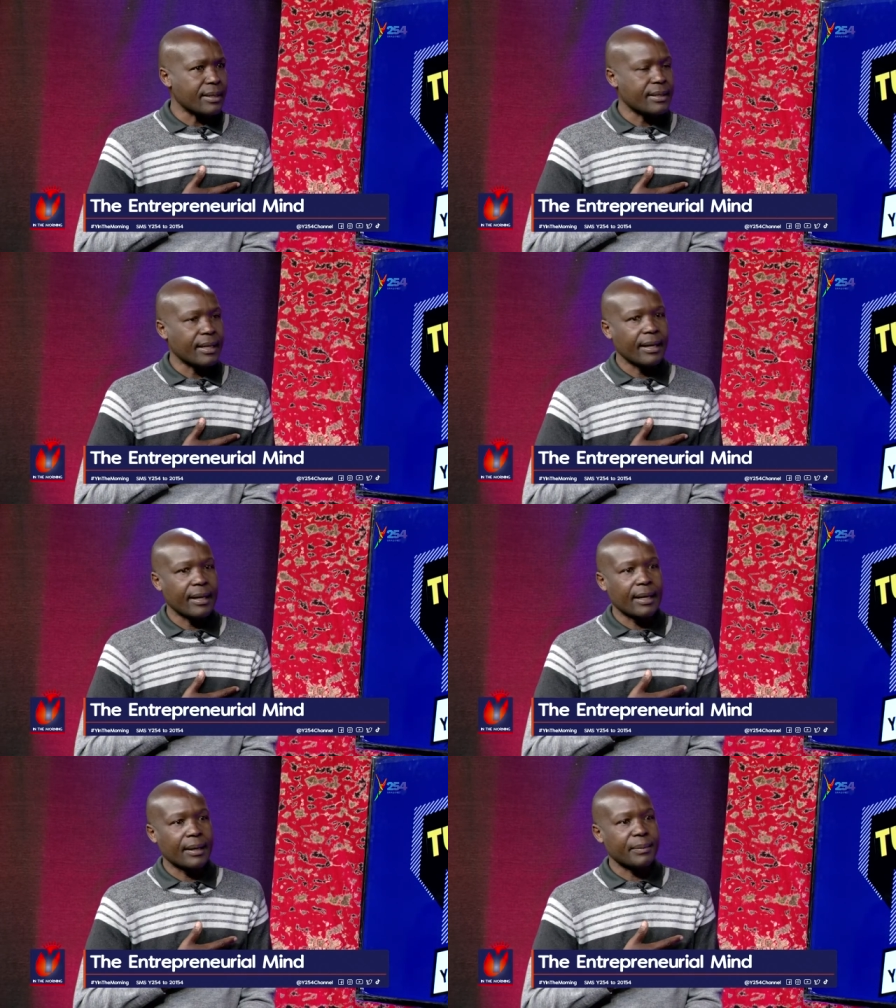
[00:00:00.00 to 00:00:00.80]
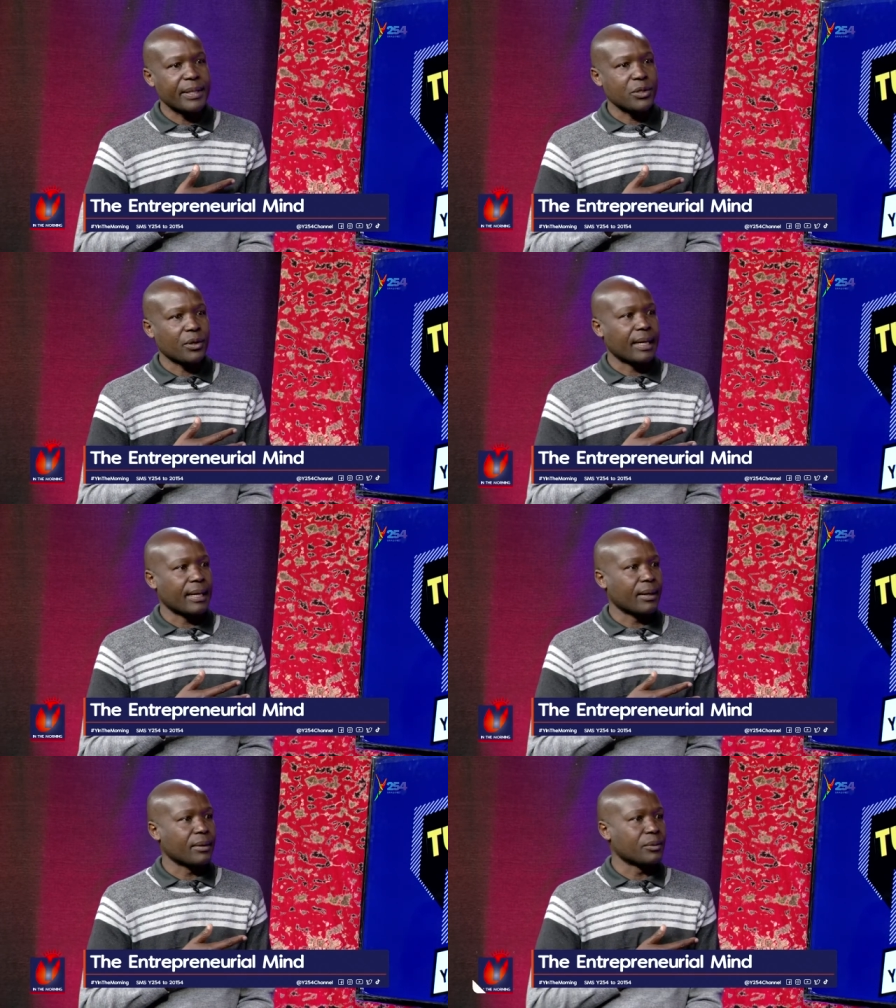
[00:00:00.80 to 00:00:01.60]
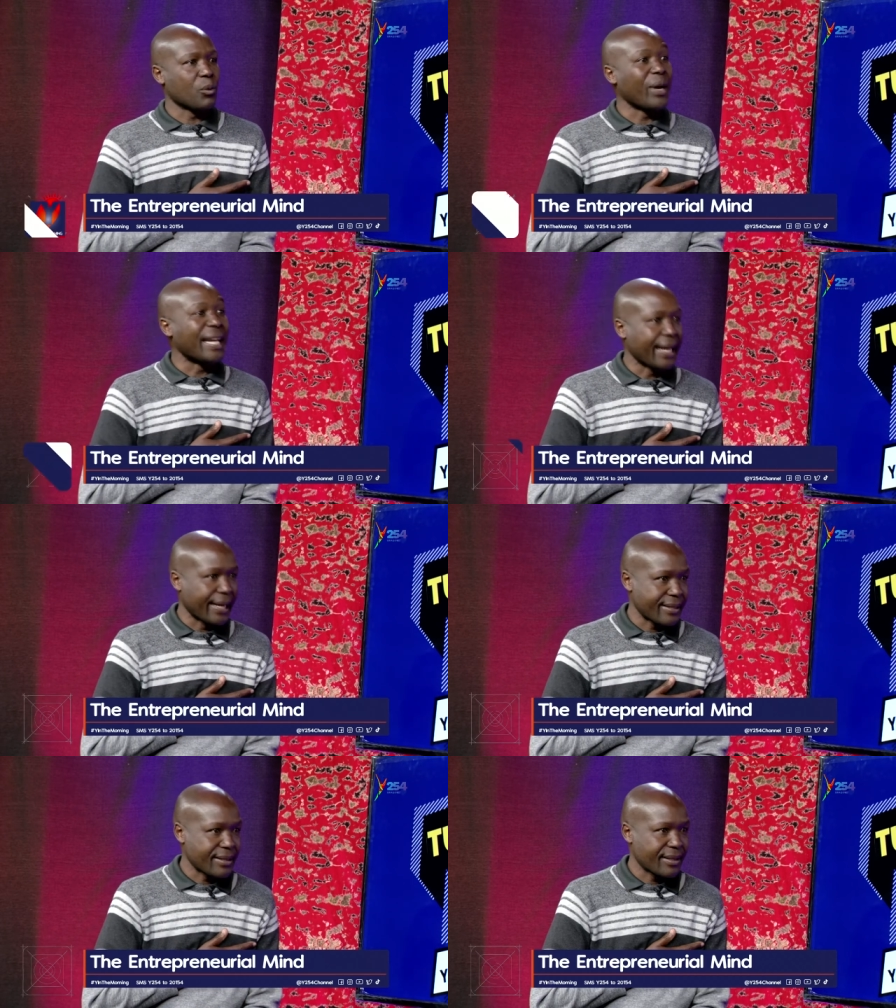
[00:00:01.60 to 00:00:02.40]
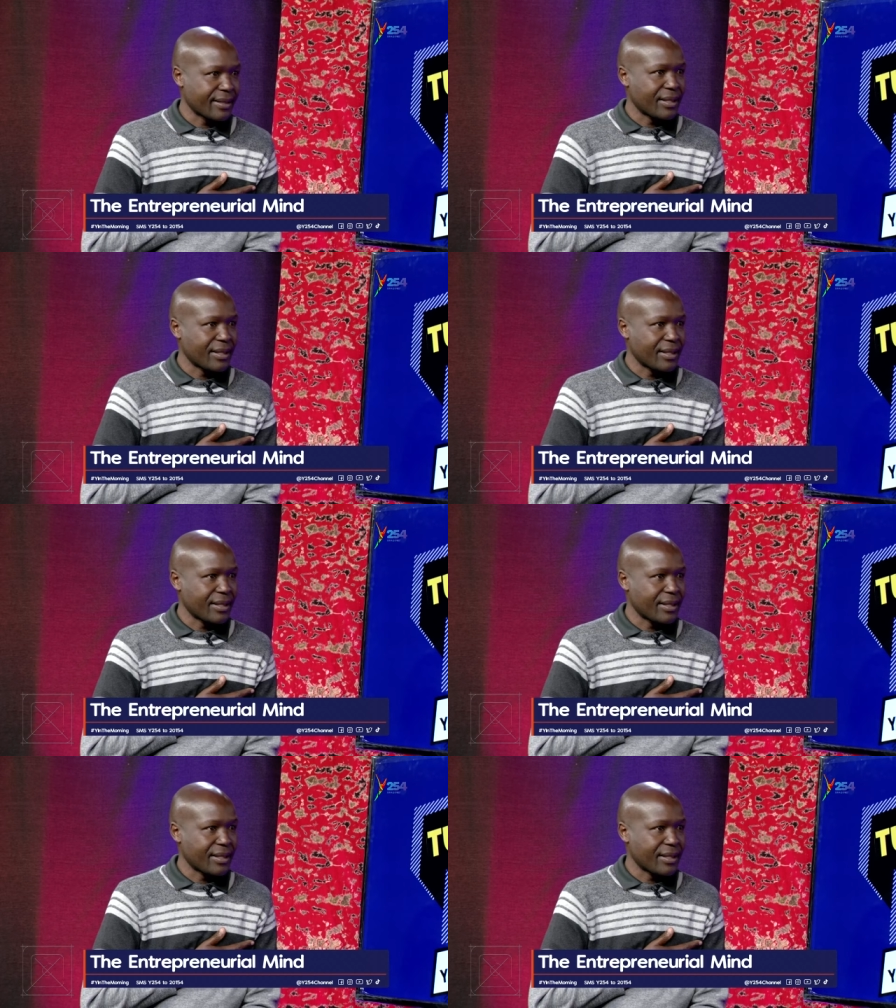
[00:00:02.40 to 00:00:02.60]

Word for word: say, um, his own uh, willingness.